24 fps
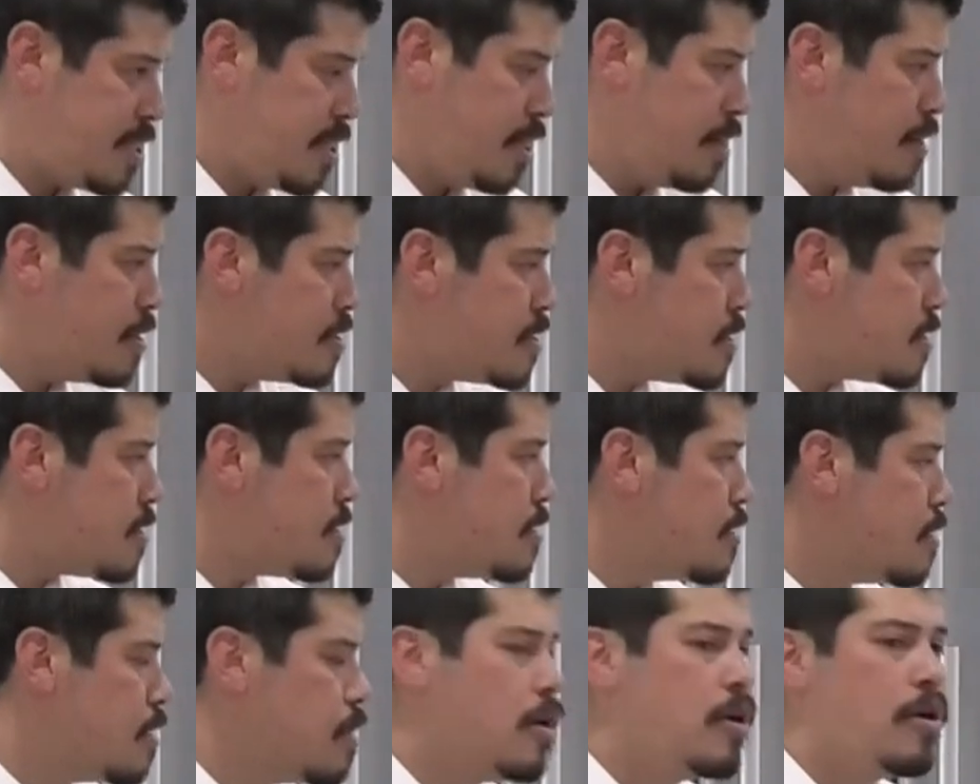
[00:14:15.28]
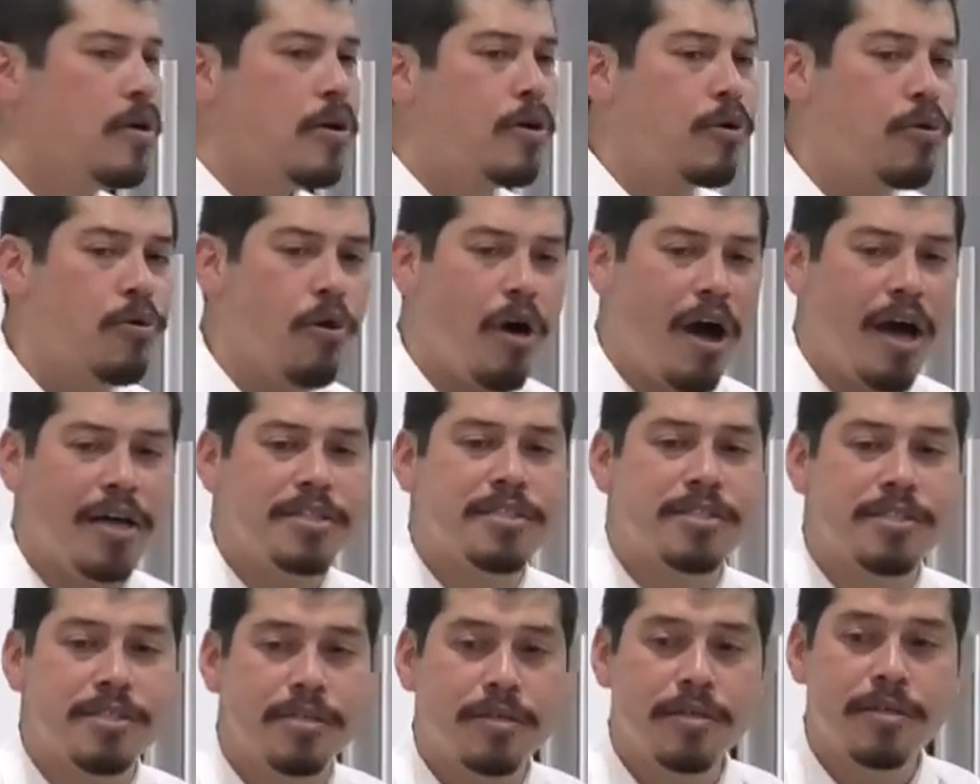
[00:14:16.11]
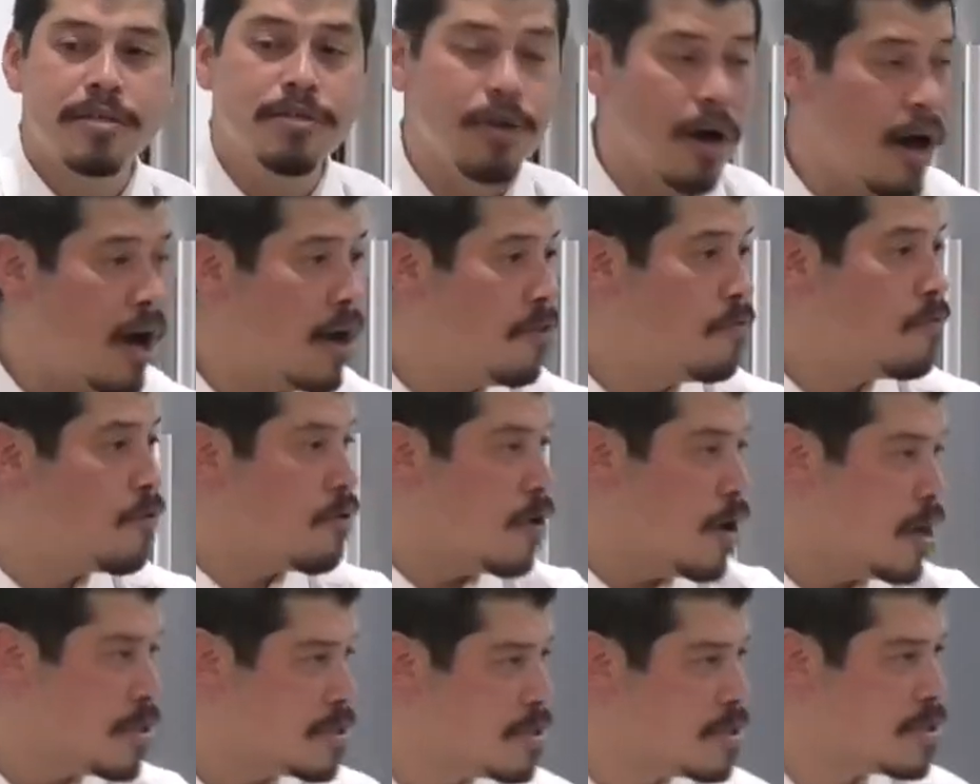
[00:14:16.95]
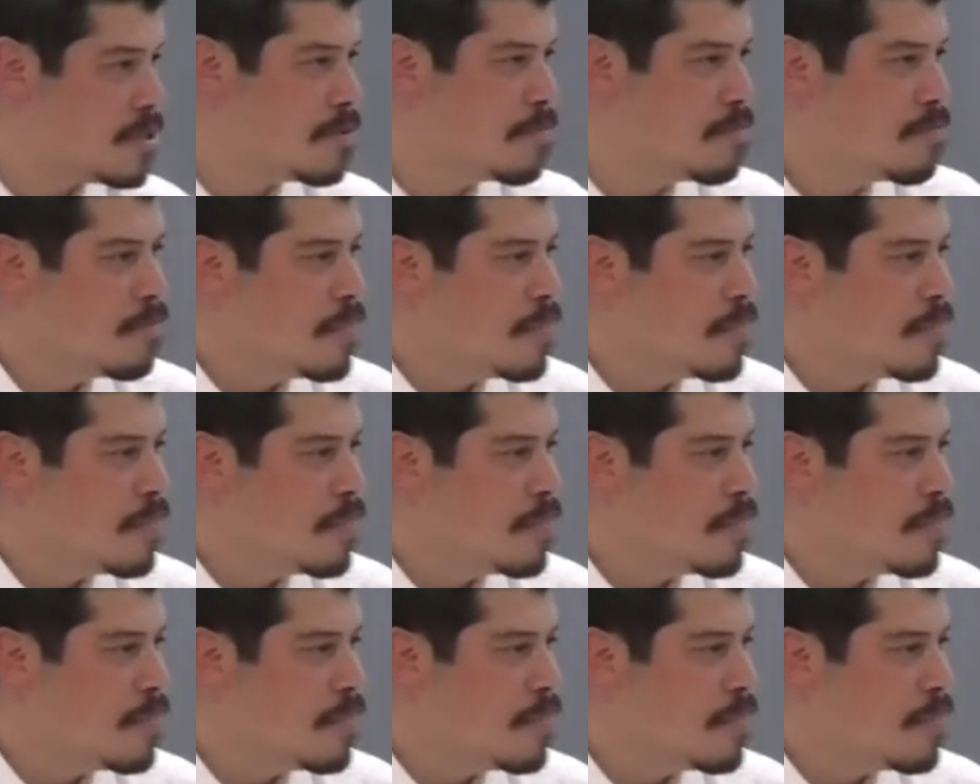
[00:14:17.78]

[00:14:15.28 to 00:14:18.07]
sinners, Christ died for us.